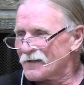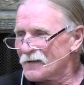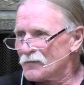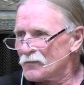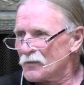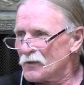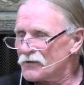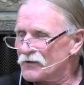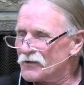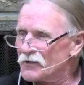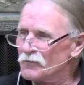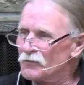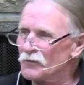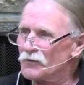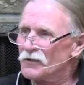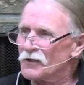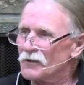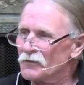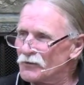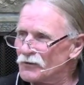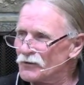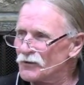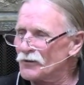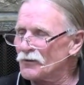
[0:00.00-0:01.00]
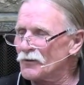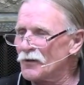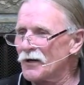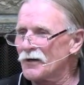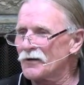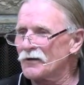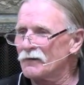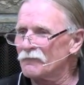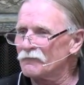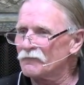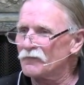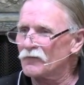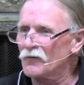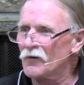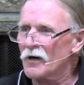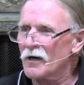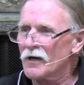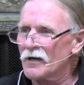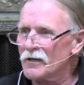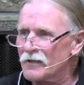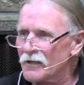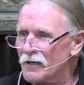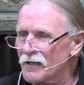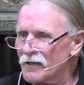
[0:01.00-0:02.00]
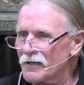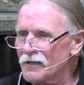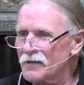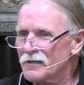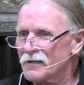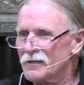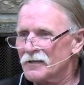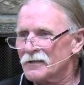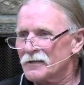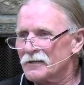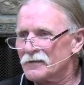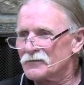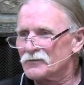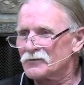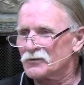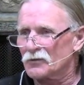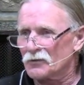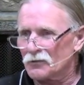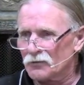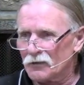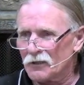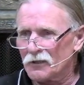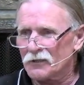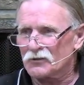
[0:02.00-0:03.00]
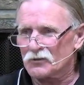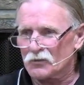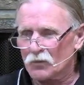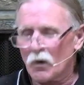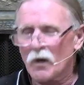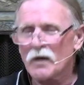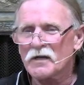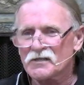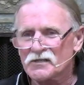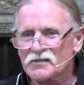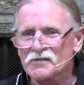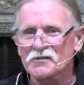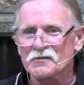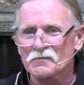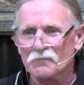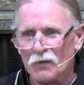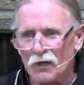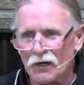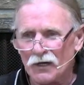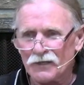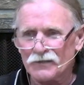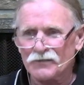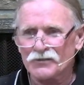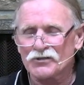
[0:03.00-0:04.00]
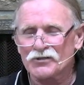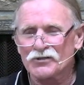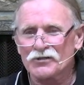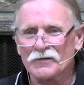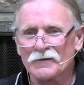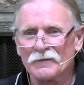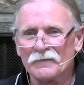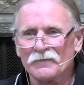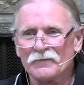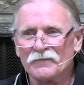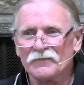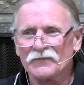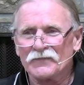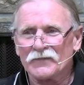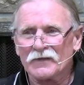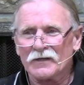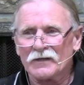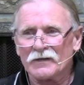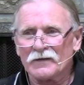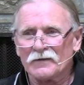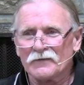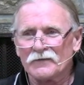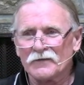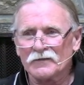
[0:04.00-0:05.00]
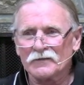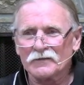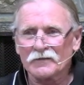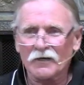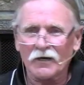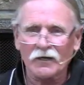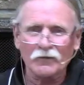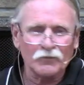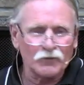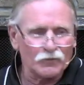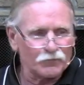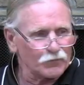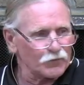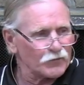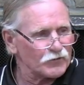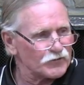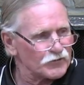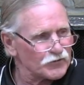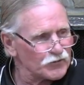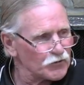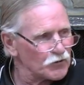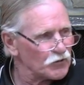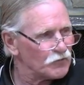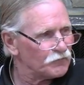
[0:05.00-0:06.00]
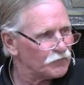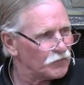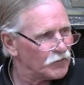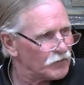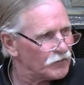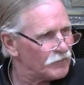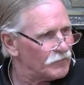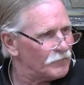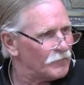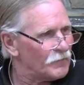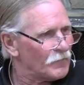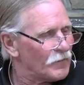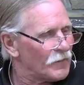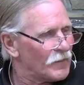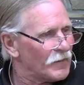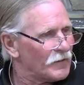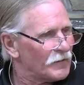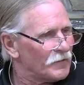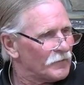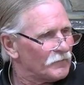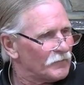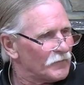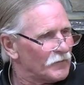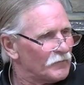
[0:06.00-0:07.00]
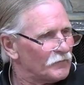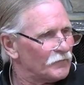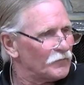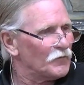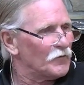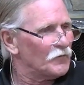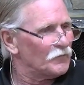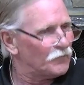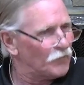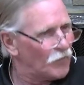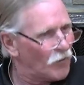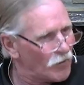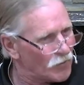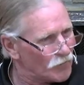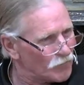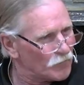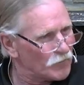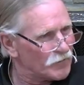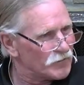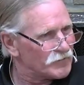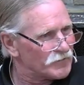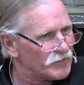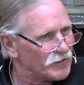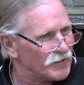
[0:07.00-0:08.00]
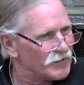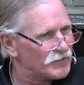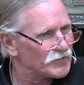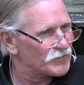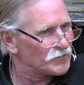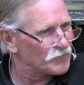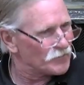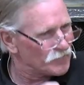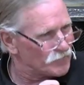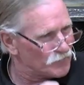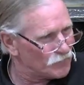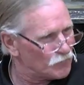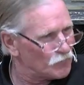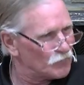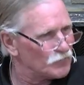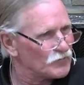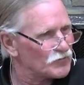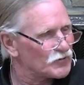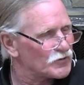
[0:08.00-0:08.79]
But then when they would go out on Friday to collect twice as much, then God would preserve it for the following day so that it wouldn't